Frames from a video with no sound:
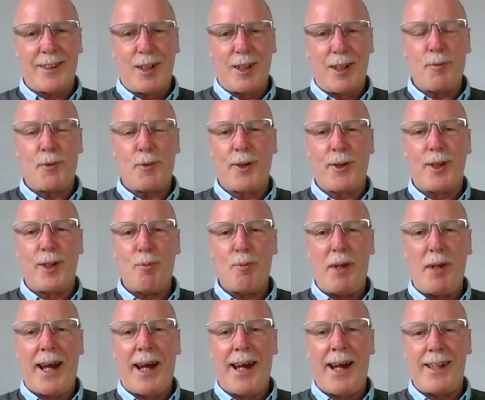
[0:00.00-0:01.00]
and I'm talking
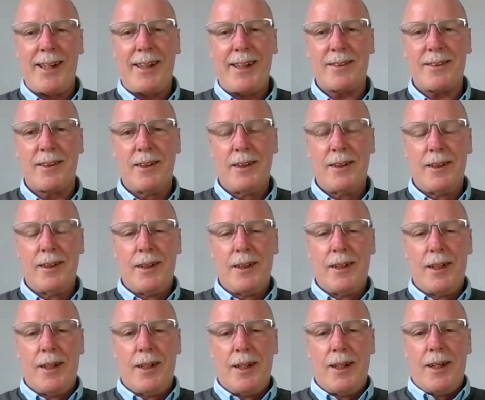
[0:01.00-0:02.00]

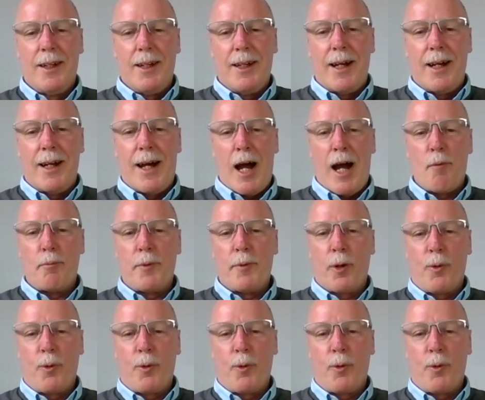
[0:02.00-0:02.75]
mid-80s.